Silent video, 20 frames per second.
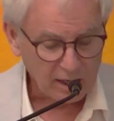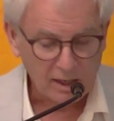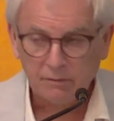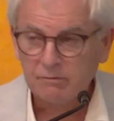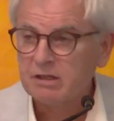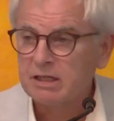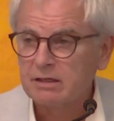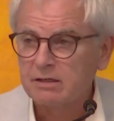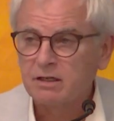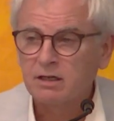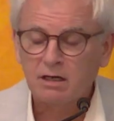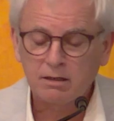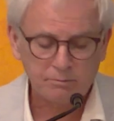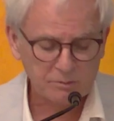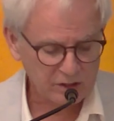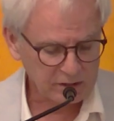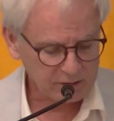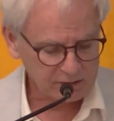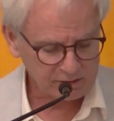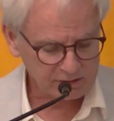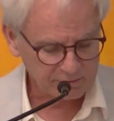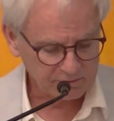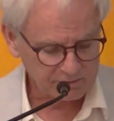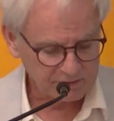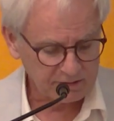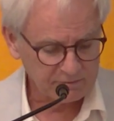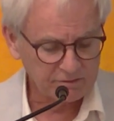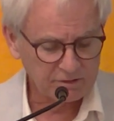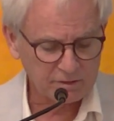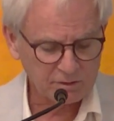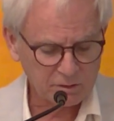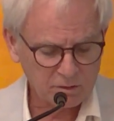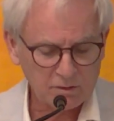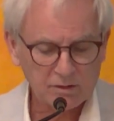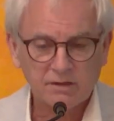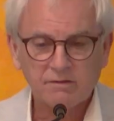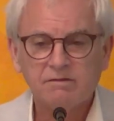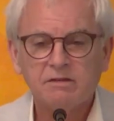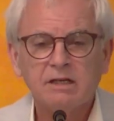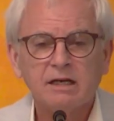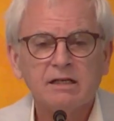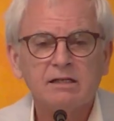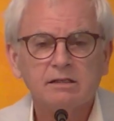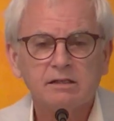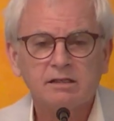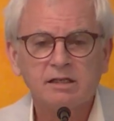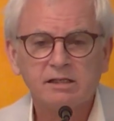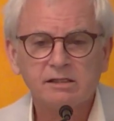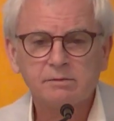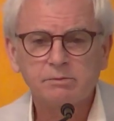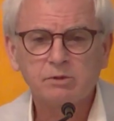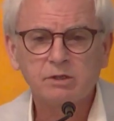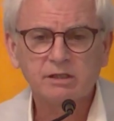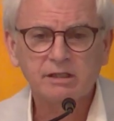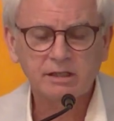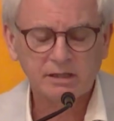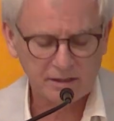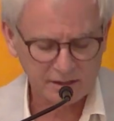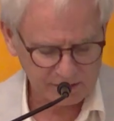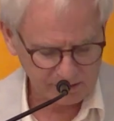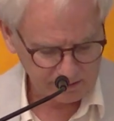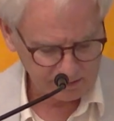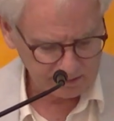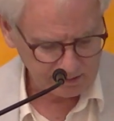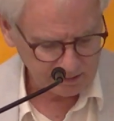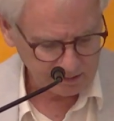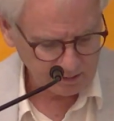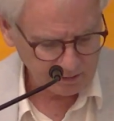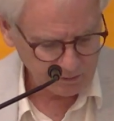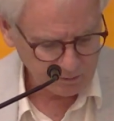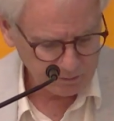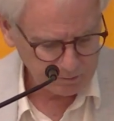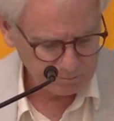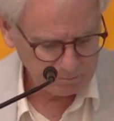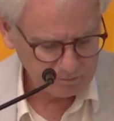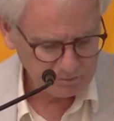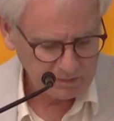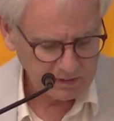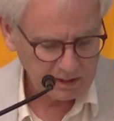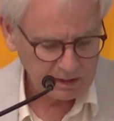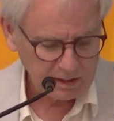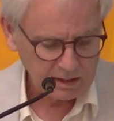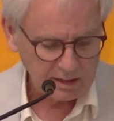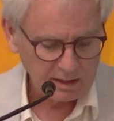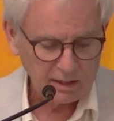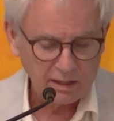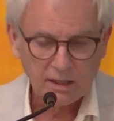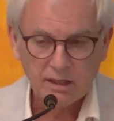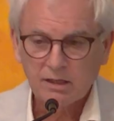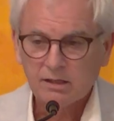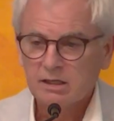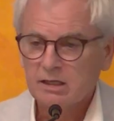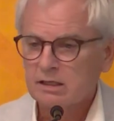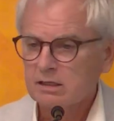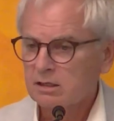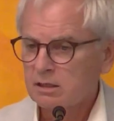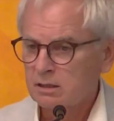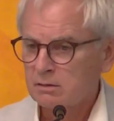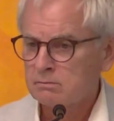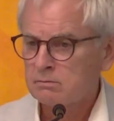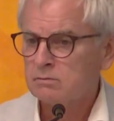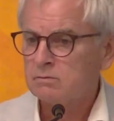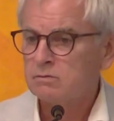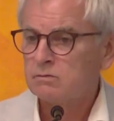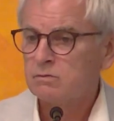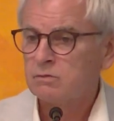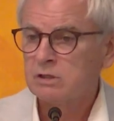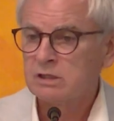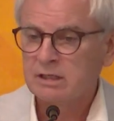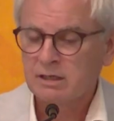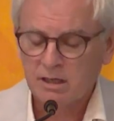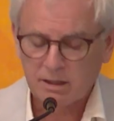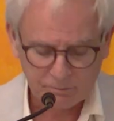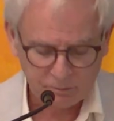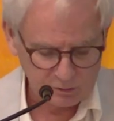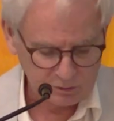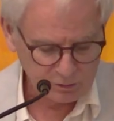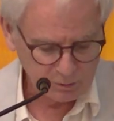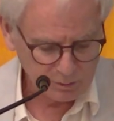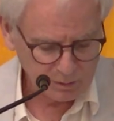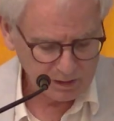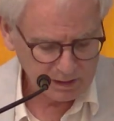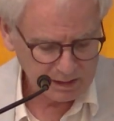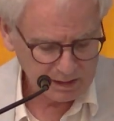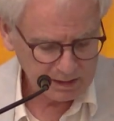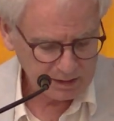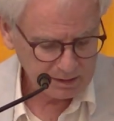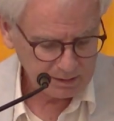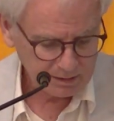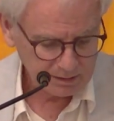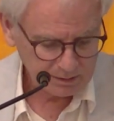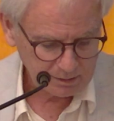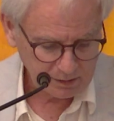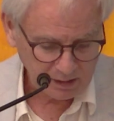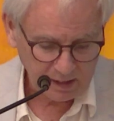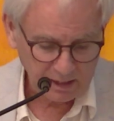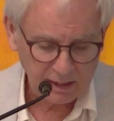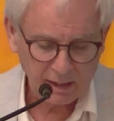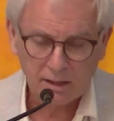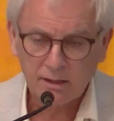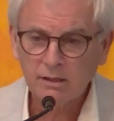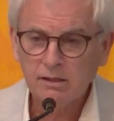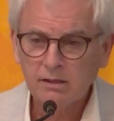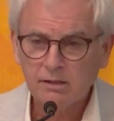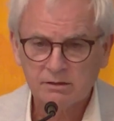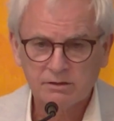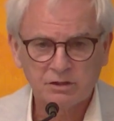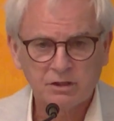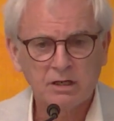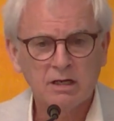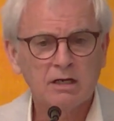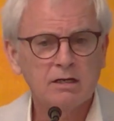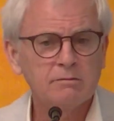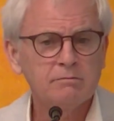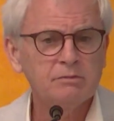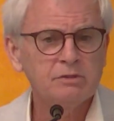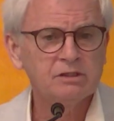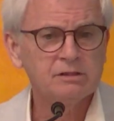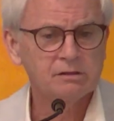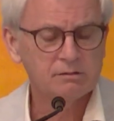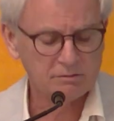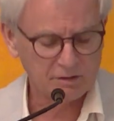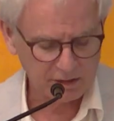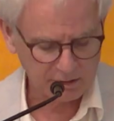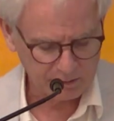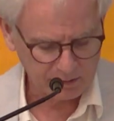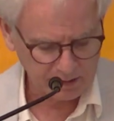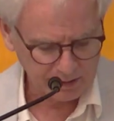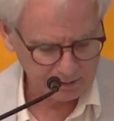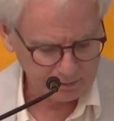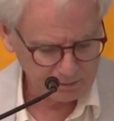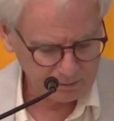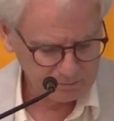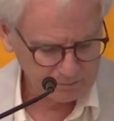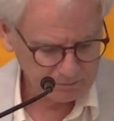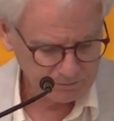They come because of difficult, if not desperate, conditions at home. They come for the opportunity, land, jobs that are here.